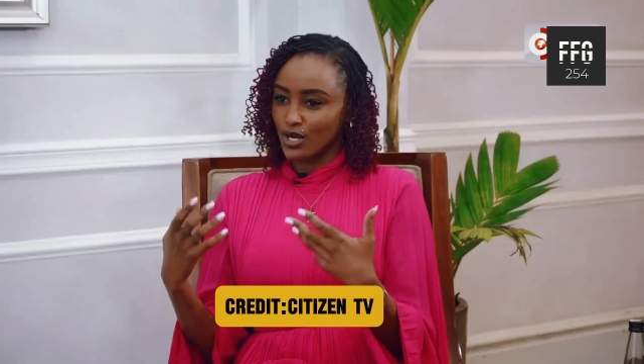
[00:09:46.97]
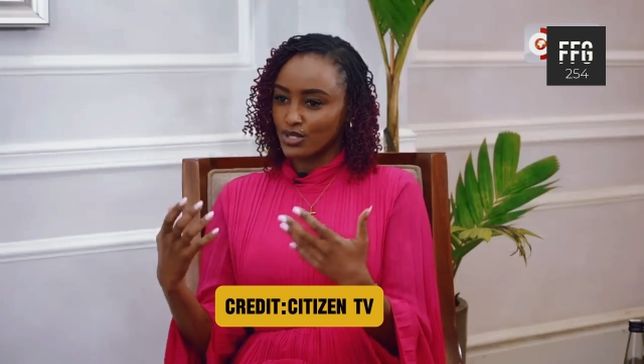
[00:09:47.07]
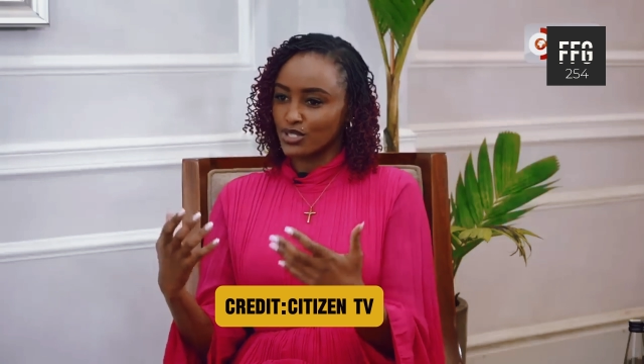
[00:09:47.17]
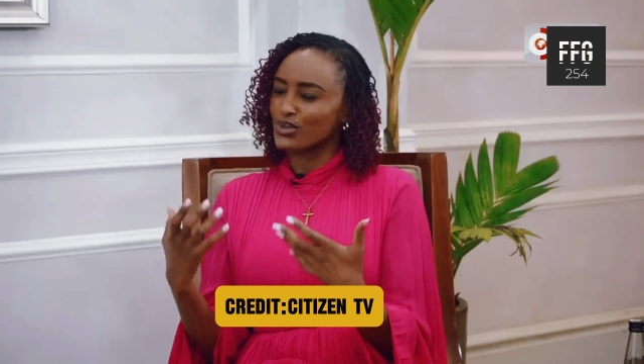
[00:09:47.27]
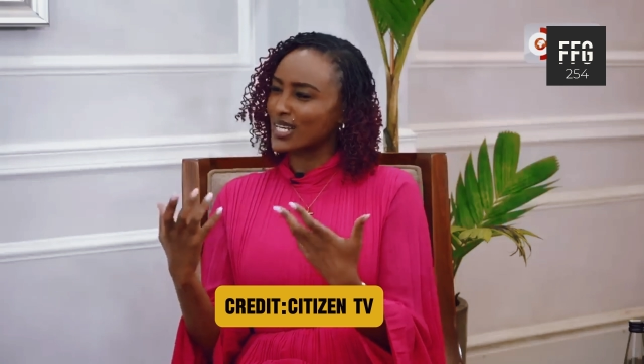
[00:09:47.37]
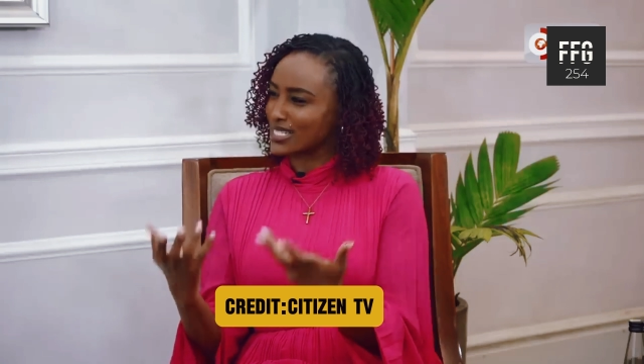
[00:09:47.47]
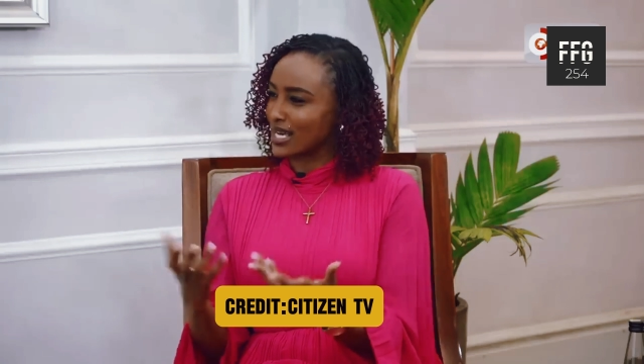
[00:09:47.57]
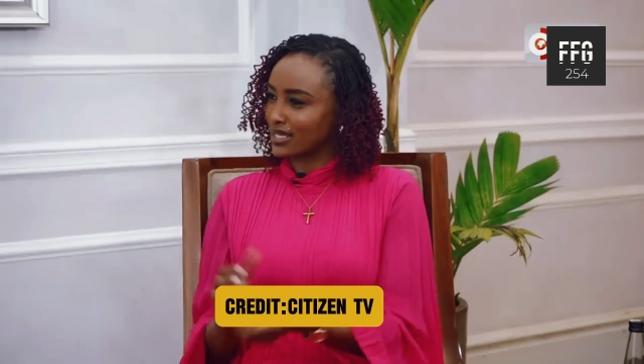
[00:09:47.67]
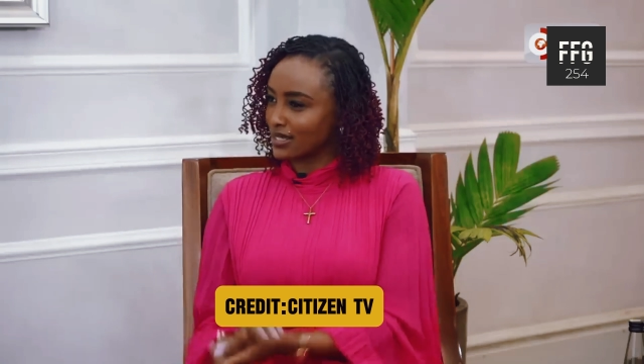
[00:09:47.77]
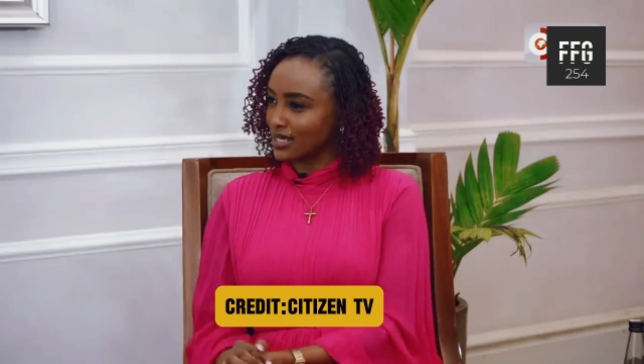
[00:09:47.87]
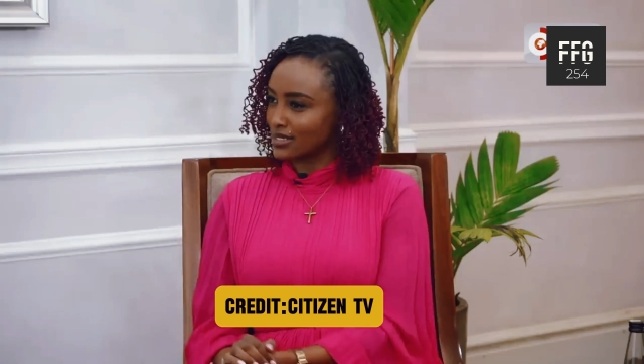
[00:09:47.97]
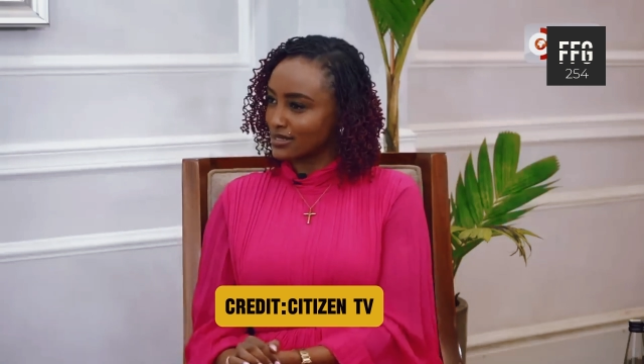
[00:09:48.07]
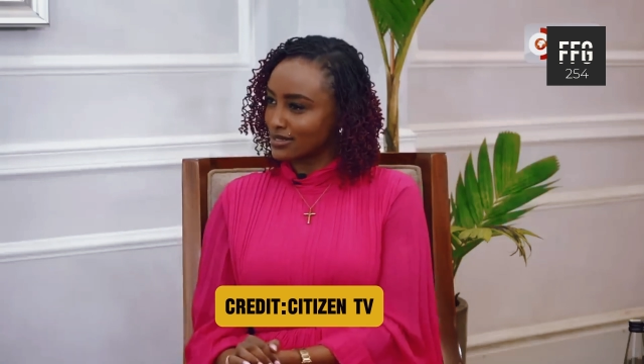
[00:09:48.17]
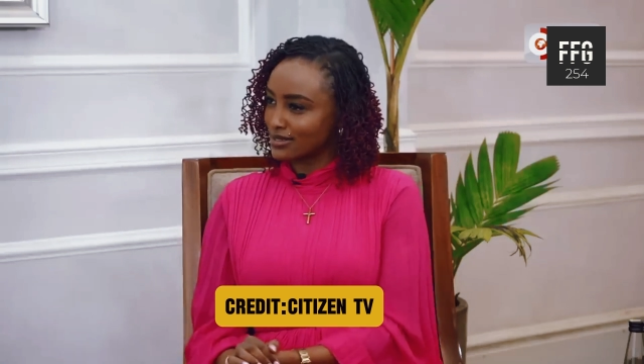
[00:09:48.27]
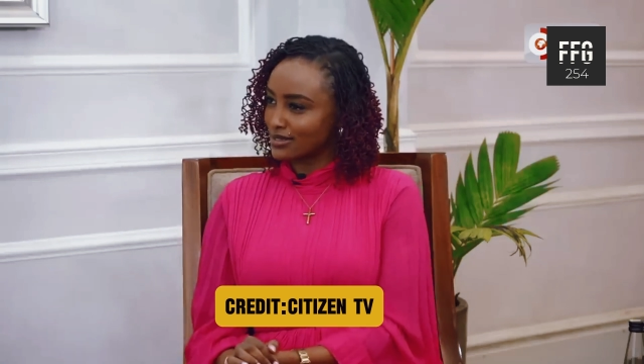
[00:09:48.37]
do you attack
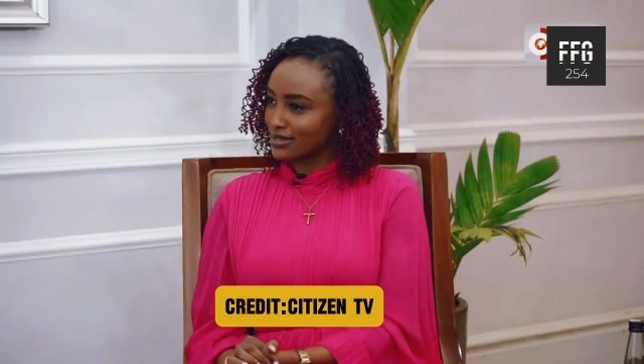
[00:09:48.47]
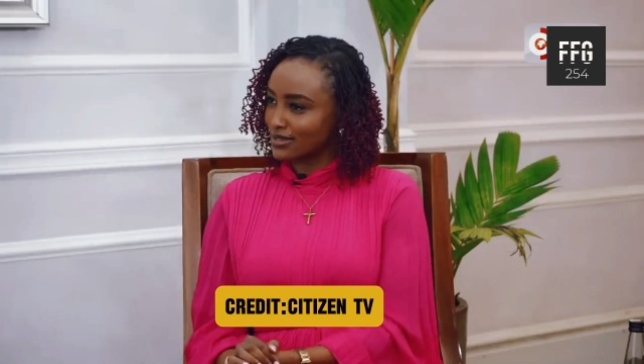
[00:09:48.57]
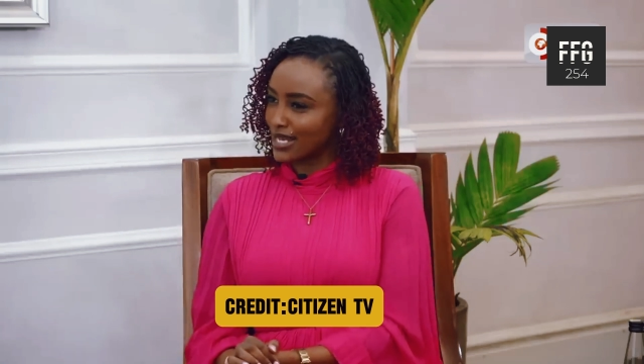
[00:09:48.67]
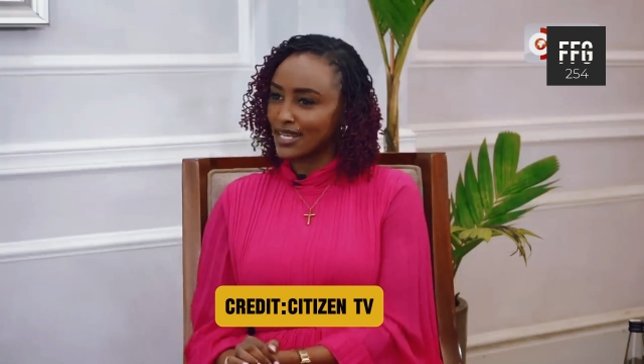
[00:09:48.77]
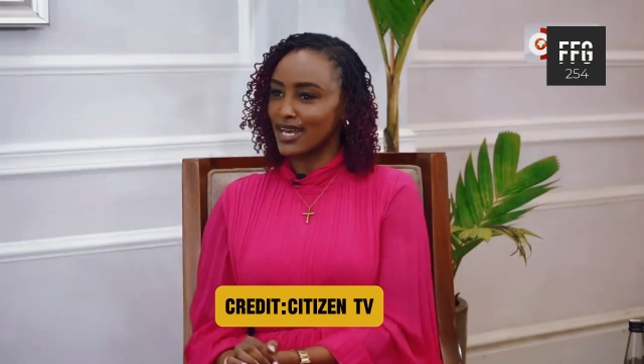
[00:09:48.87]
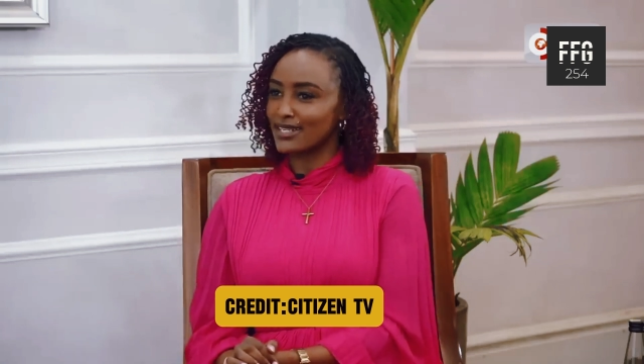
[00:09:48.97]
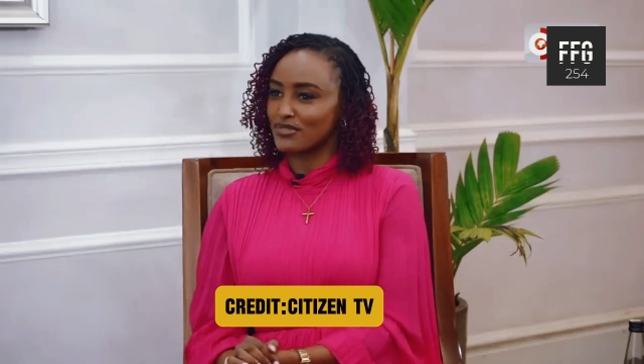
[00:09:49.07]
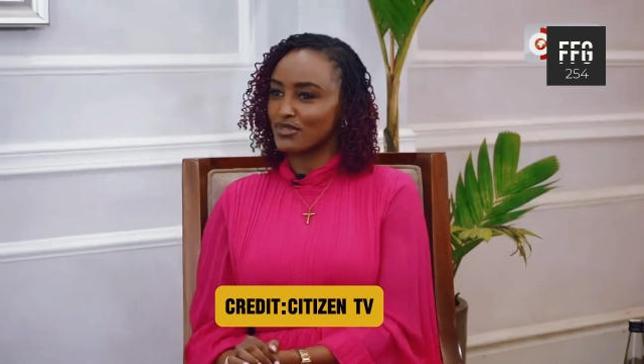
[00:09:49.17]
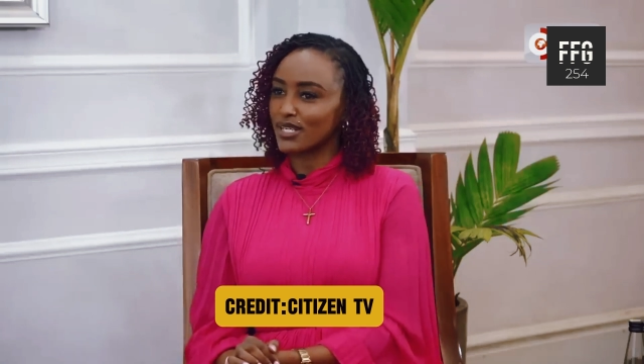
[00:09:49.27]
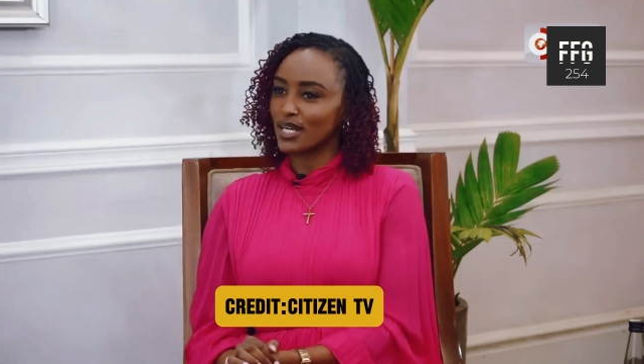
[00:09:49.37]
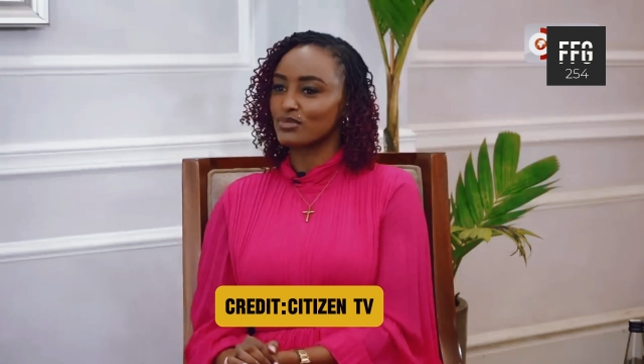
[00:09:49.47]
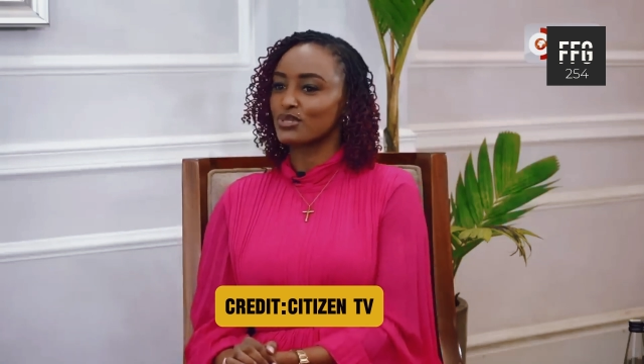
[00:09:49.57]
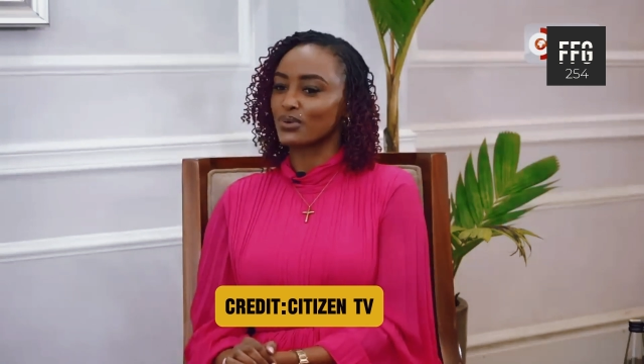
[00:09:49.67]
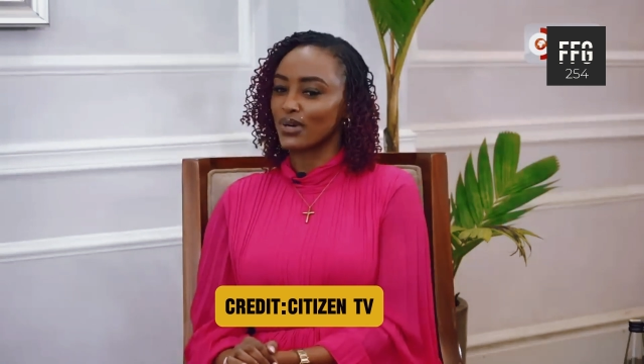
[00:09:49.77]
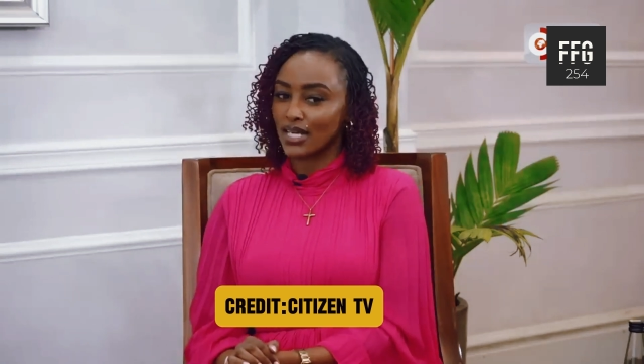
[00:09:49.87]
that? And I've not come
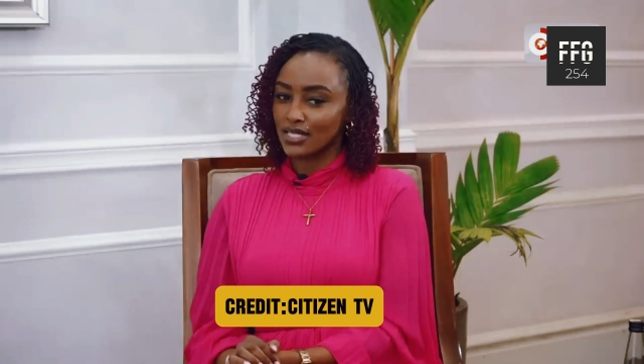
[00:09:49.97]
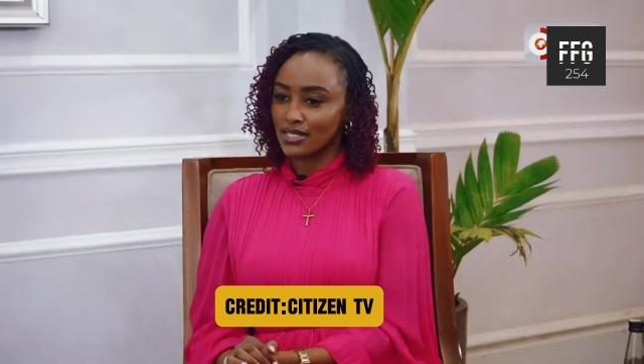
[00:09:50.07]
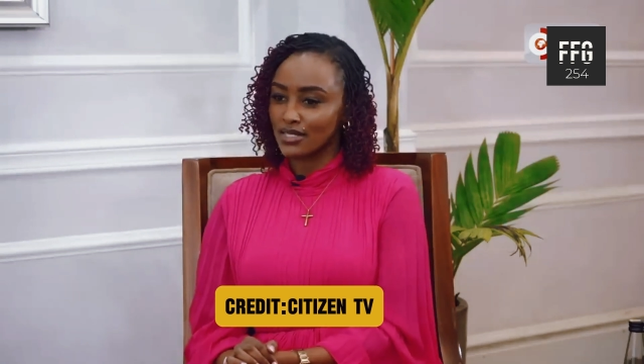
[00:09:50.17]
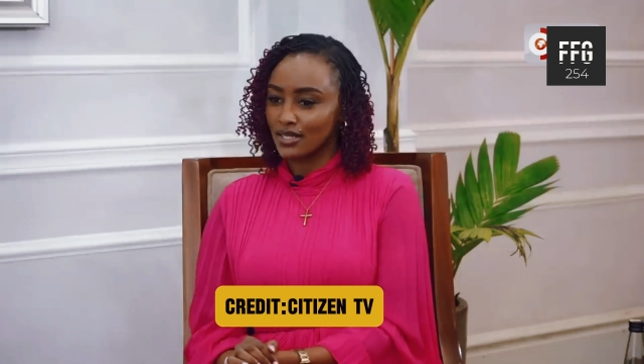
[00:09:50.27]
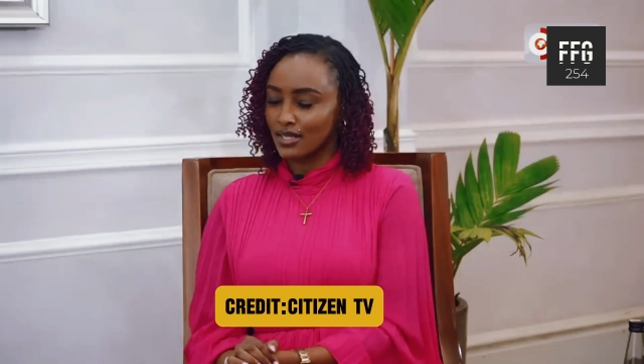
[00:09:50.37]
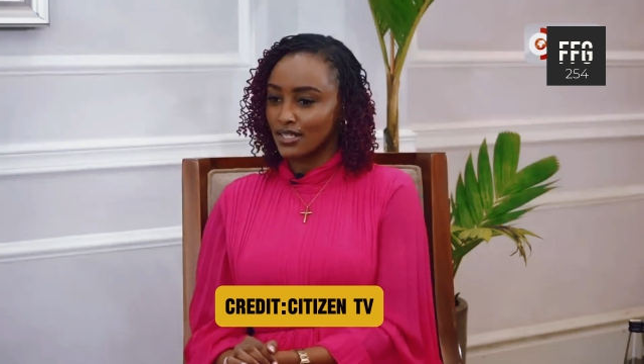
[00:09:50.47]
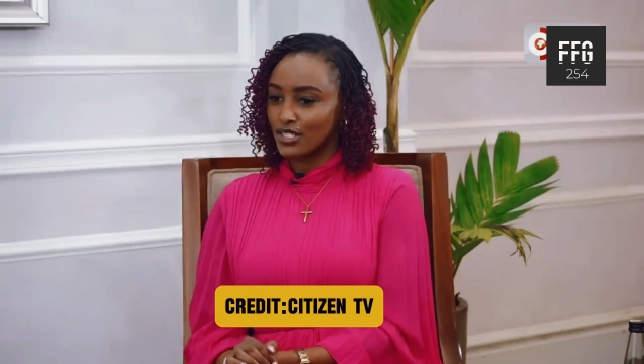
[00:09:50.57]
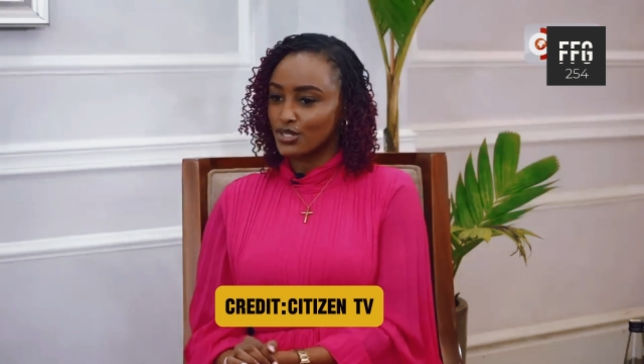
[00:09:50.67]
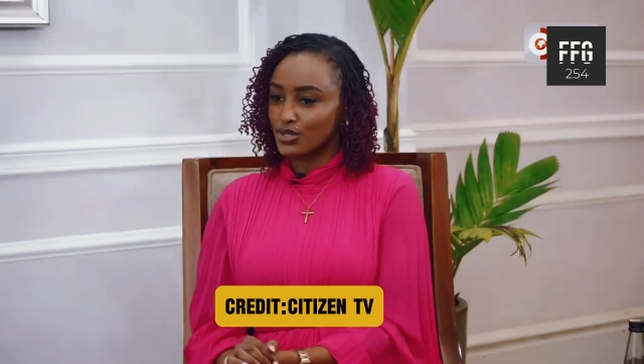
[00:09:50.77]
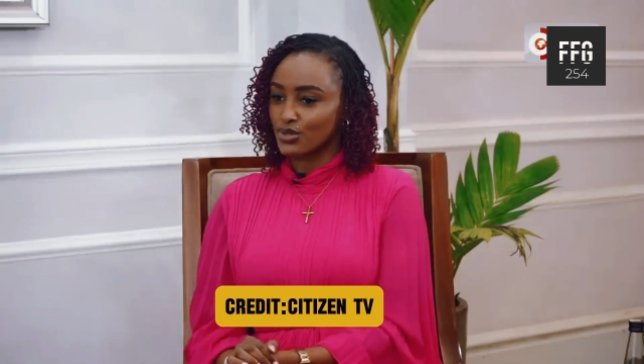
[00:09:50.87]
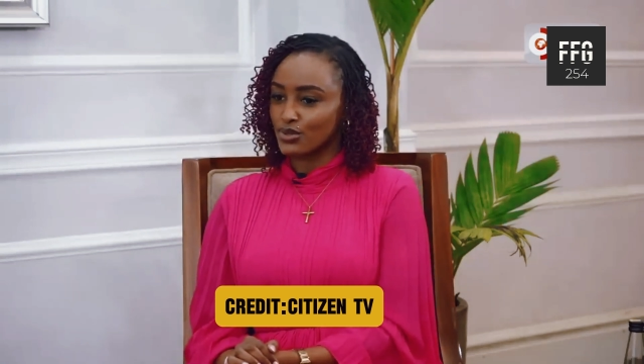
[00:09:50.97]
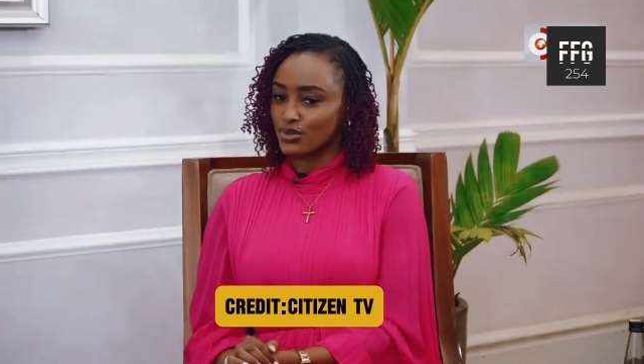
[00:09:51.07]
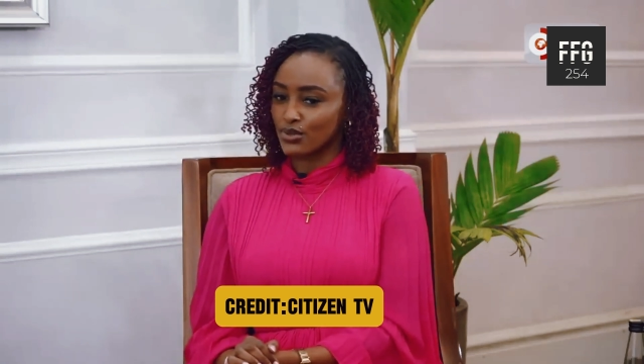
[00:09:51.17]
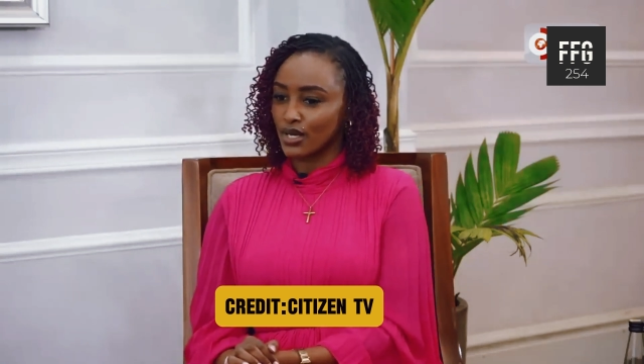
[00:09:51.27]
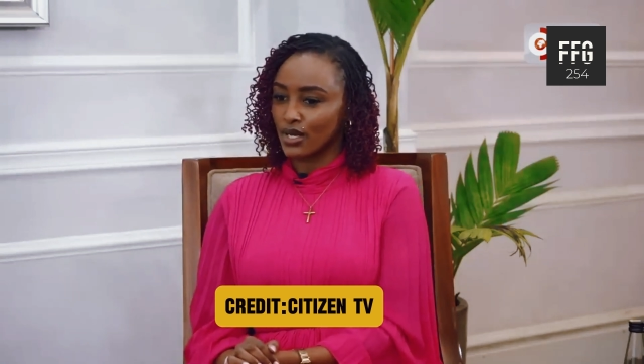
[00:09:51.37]
to Christ
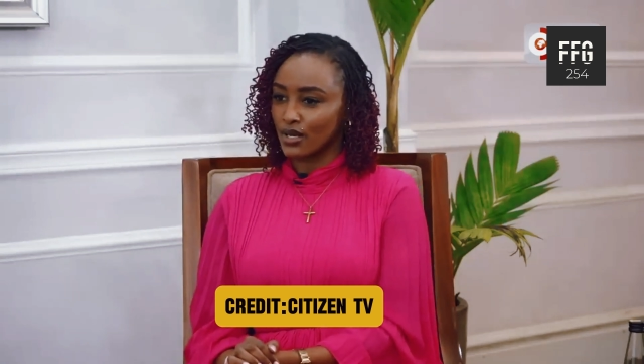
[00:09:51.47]
to